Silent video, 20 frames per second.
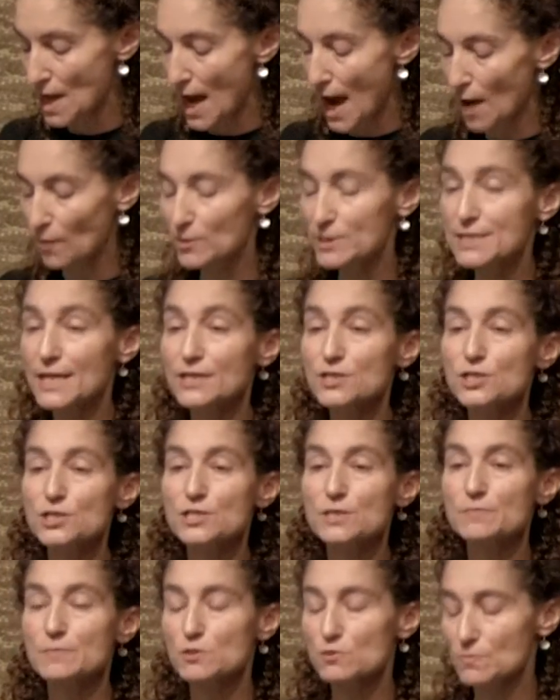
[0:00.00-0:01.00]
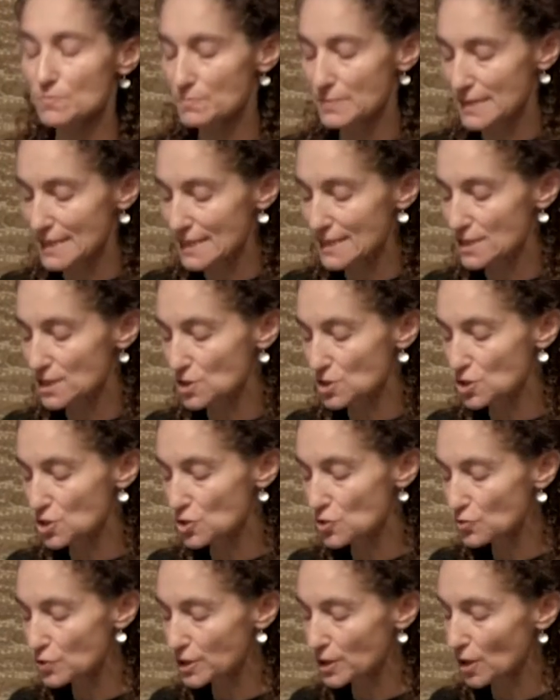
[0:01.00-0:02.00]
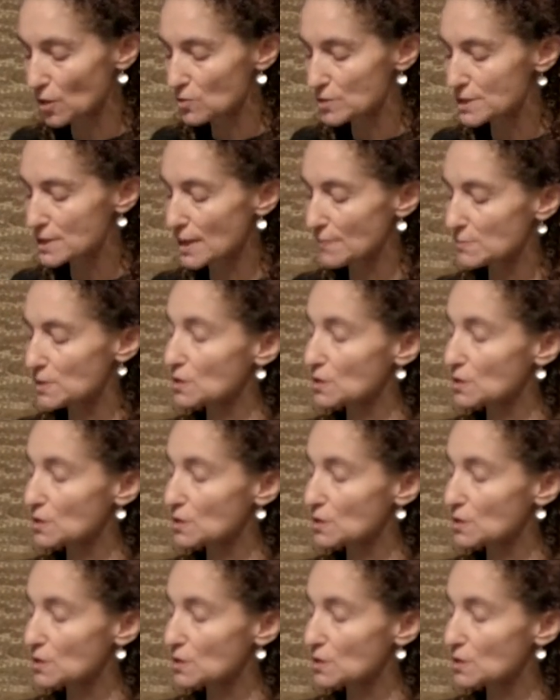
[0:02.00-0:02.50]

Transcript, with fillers: Our attention to Matisse's studio stemmed